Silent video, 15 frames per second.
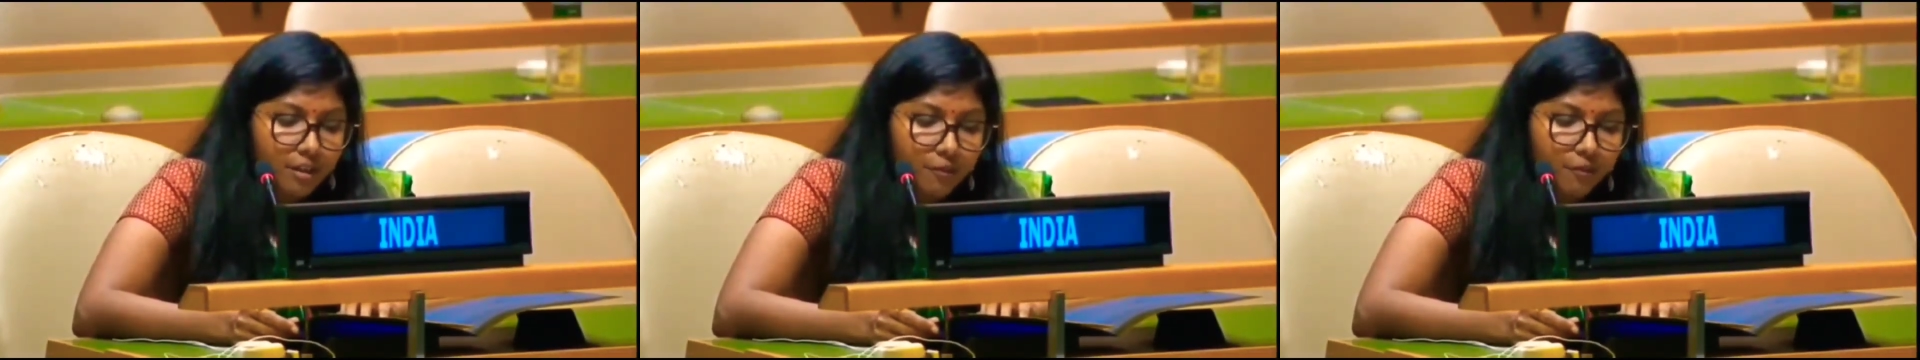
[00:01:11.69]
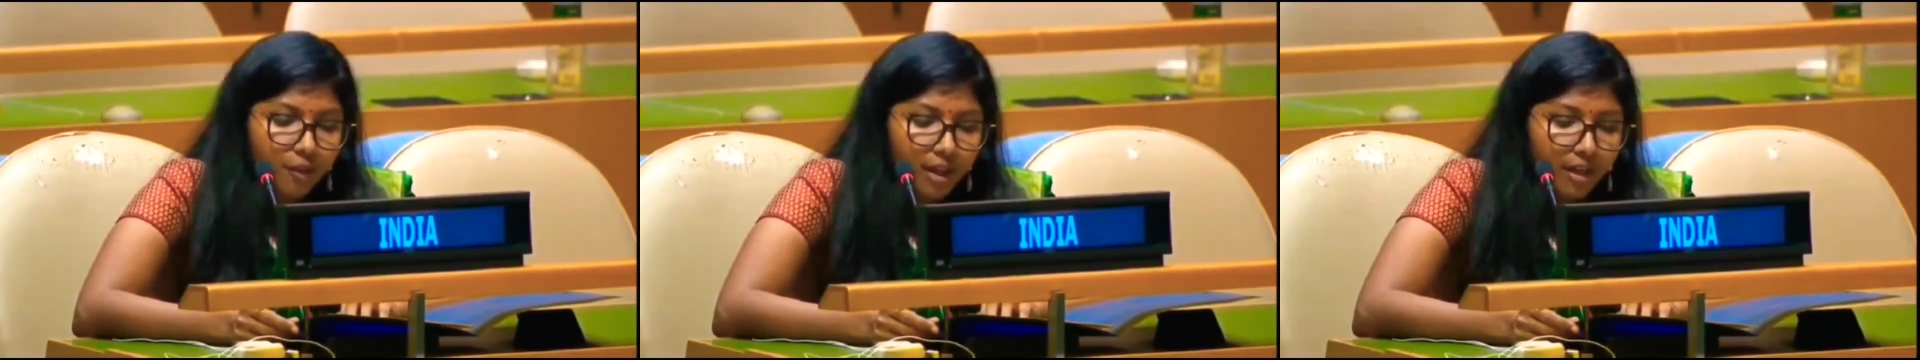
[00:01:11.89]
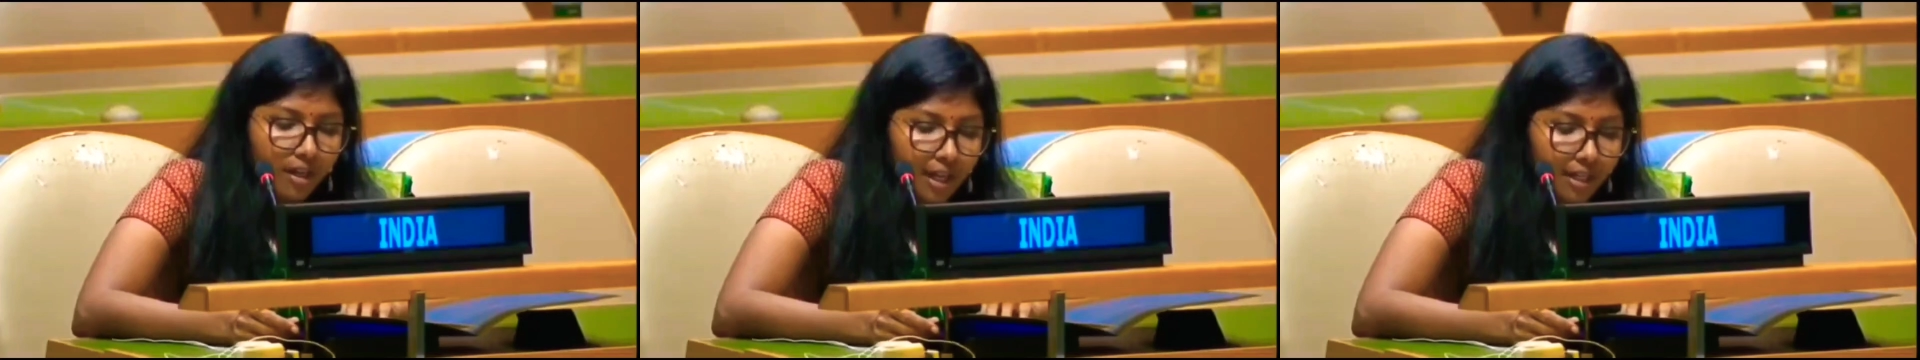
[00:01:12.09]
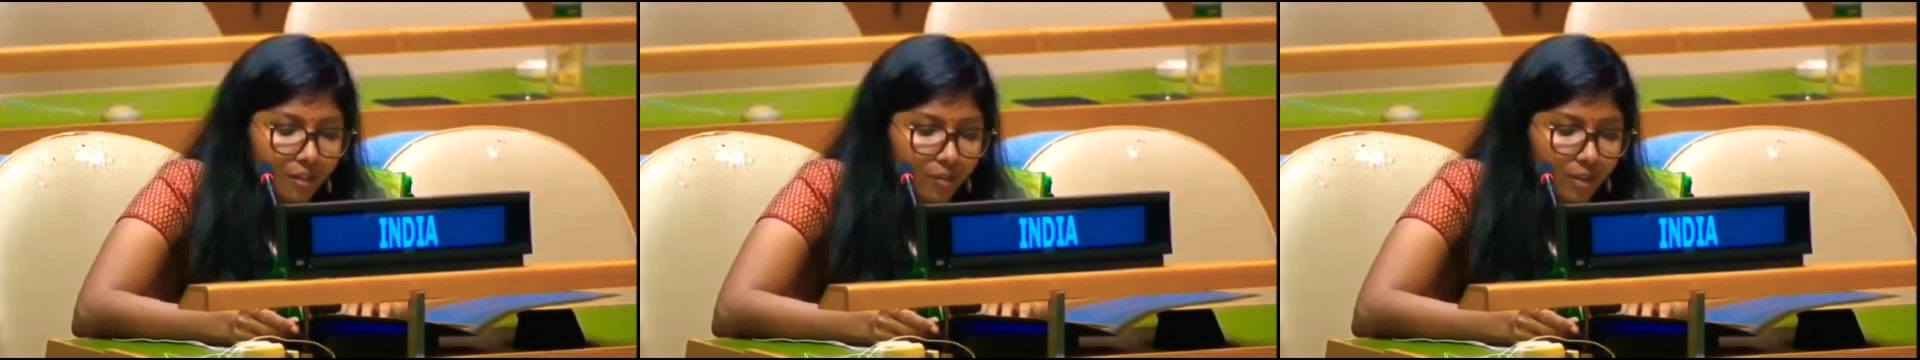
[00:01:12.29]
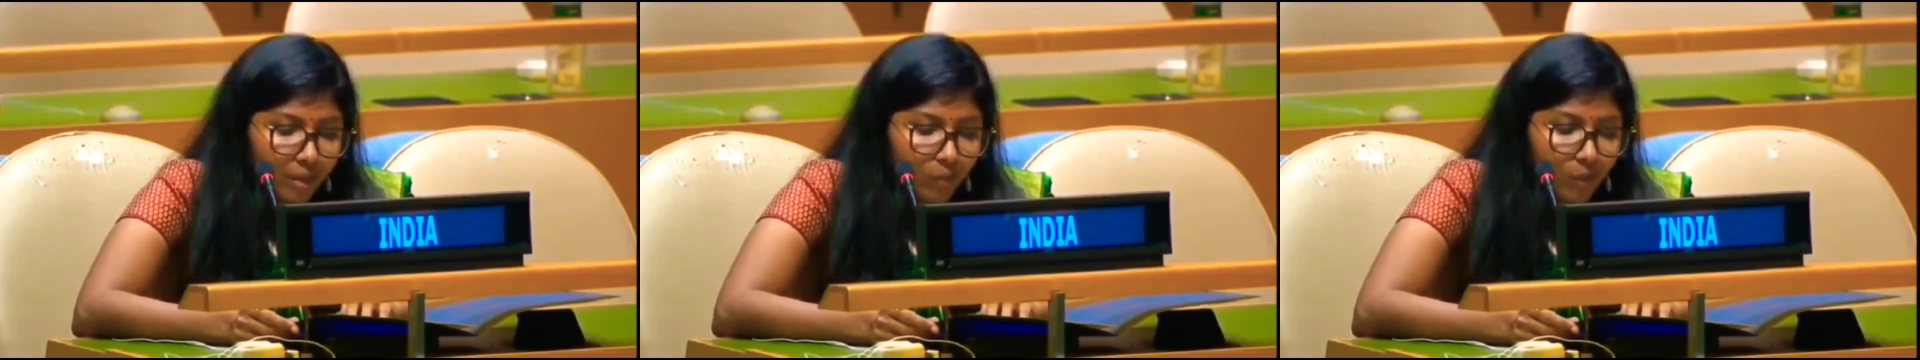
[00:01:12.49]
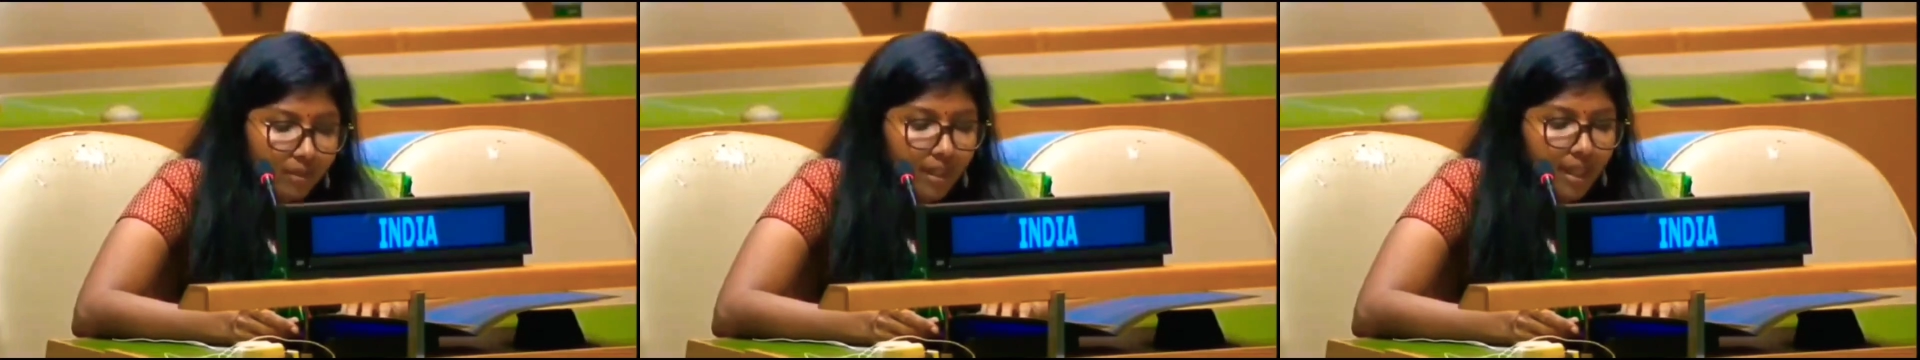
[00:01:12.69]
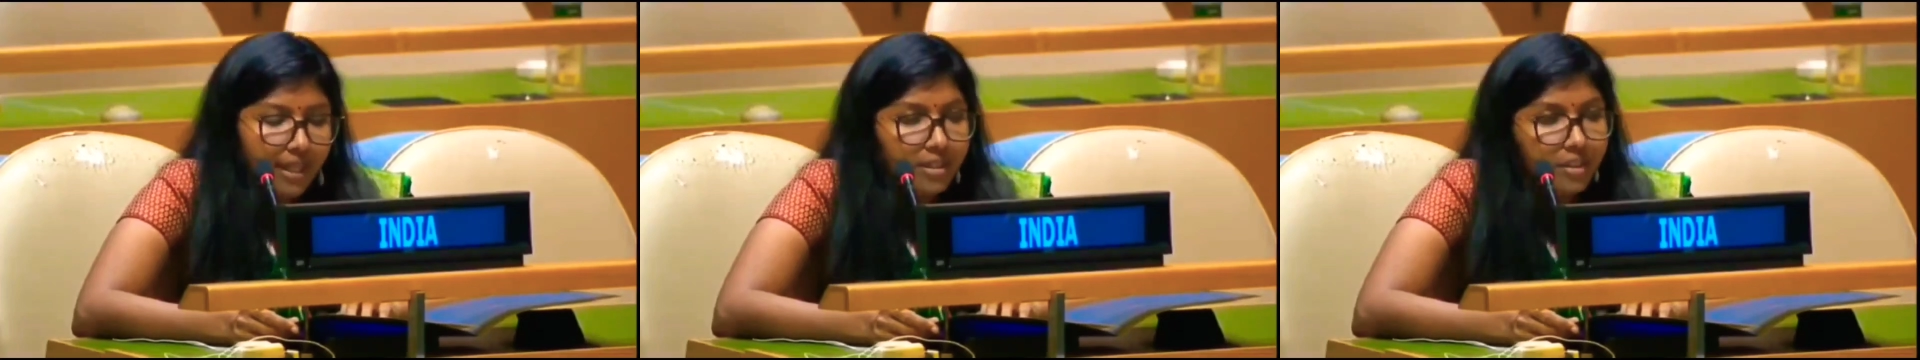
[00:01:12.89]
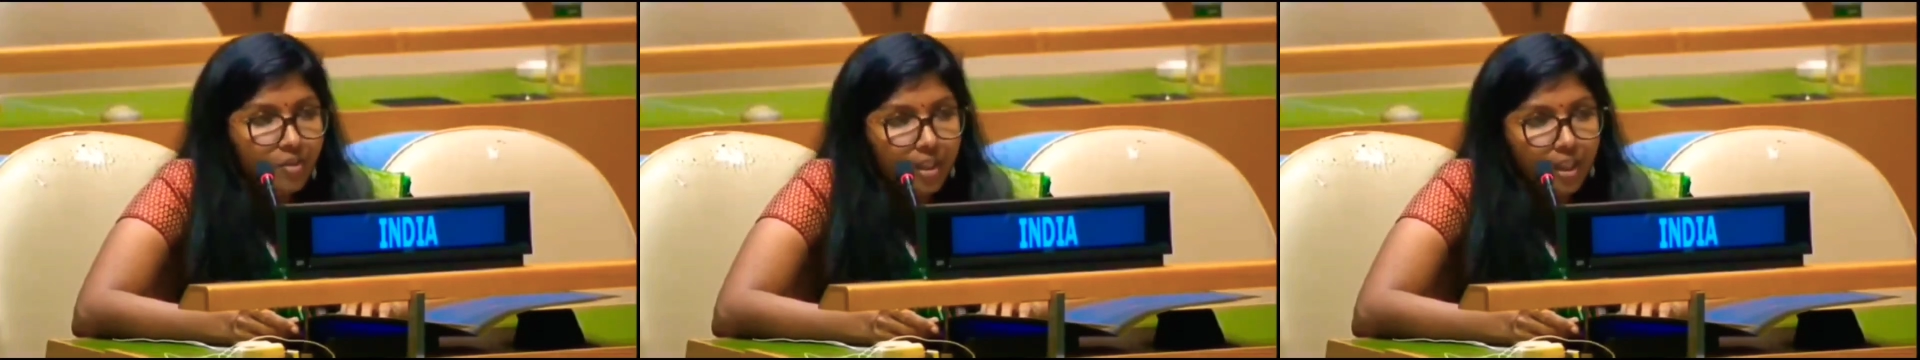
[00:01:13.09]
for a country with a
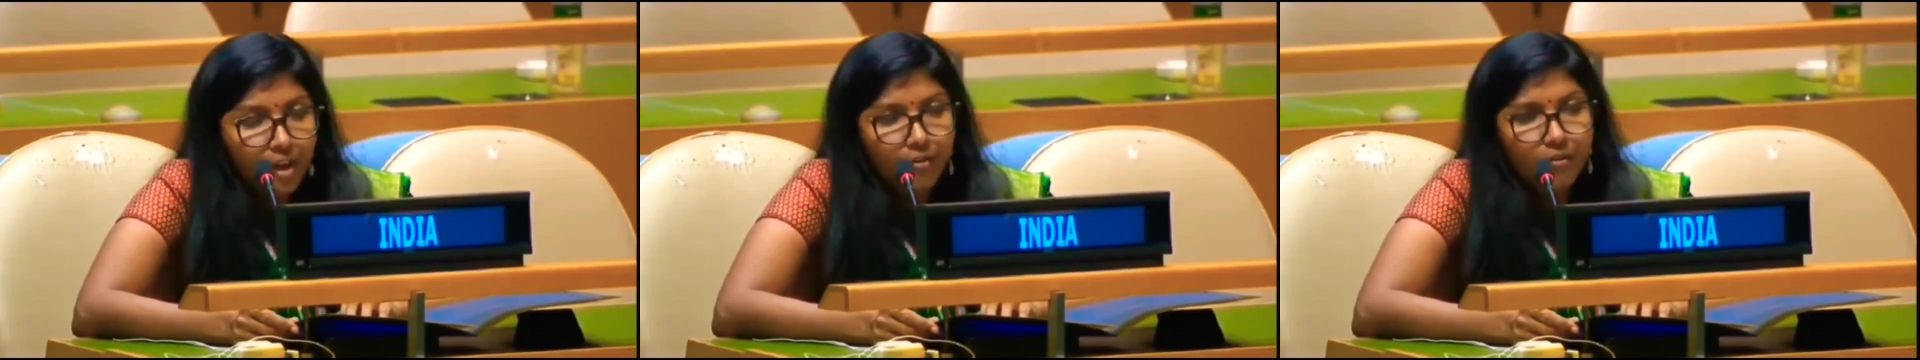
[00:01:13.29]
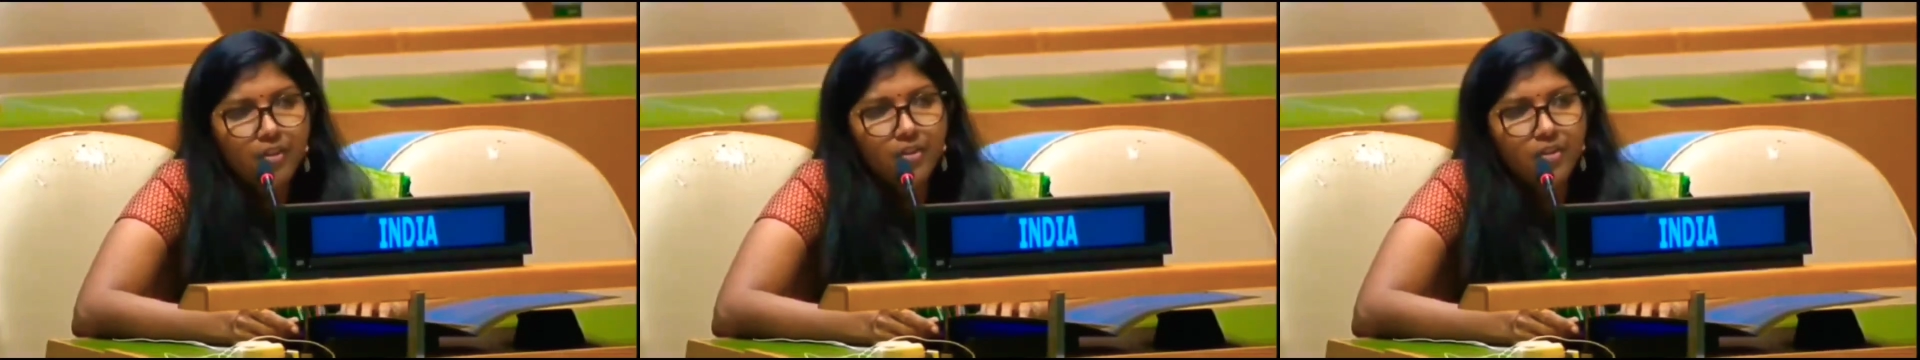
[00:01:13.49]
history of